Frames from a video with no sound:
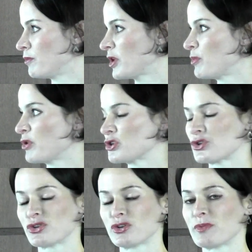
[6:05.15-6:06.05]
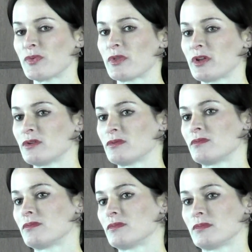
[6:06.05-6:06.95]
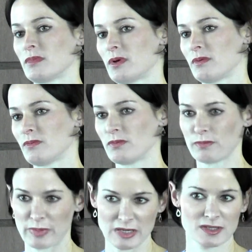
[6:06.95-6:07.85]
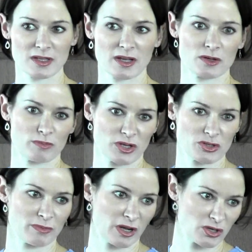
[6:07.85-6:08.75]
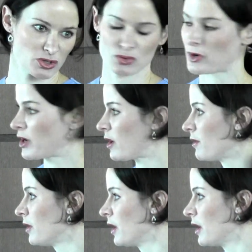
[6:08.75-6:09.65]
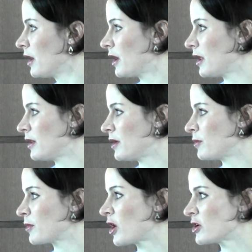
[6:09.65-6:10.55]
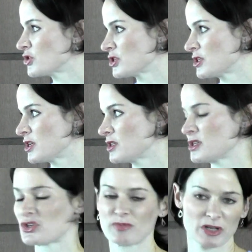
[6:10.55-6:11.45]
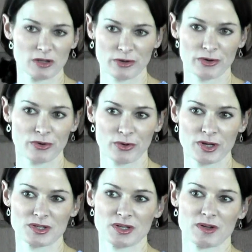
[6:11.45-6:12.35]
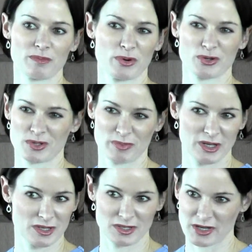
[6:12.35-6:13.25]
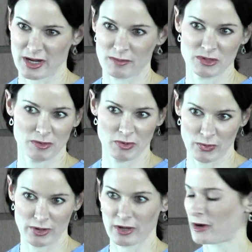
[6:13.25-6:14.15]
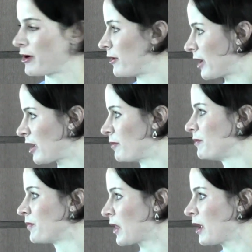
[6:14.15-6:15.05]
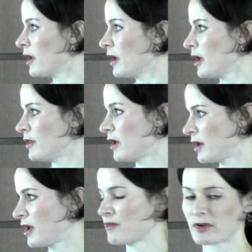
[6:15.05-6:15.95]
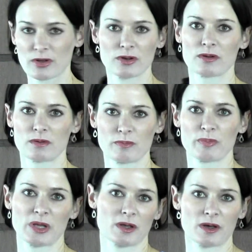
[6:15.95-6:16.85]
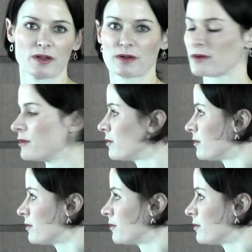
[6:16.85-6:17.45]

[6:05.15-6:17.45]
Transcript: Blood pressure should be within baseline plus or minus 20, and consciousness, person, place, and time, tell me where they are, name, and have a good pink color.